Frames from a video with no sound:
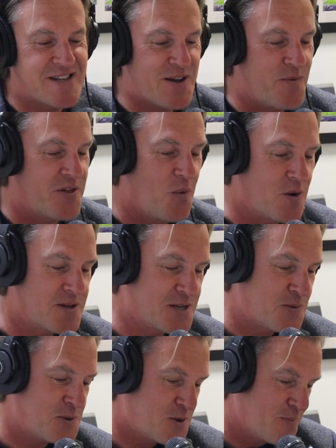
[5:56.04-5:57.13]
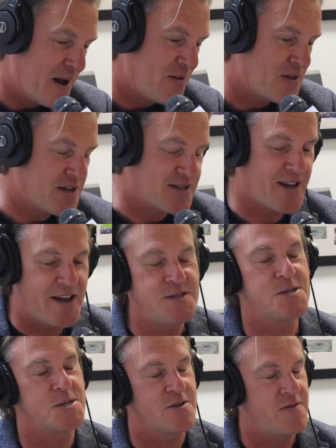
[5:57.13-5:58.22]
something I wanted to talk to you about, the
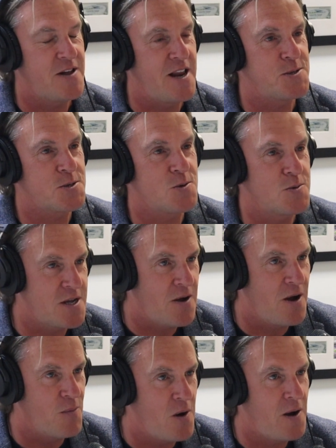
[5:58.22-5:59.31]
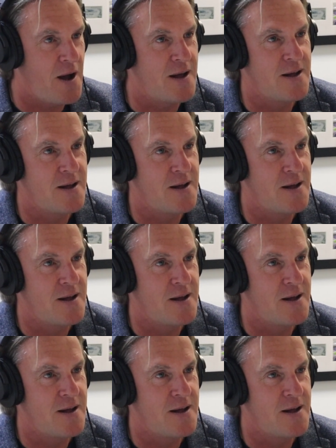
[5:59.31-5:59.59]
dangers of electrical DIY.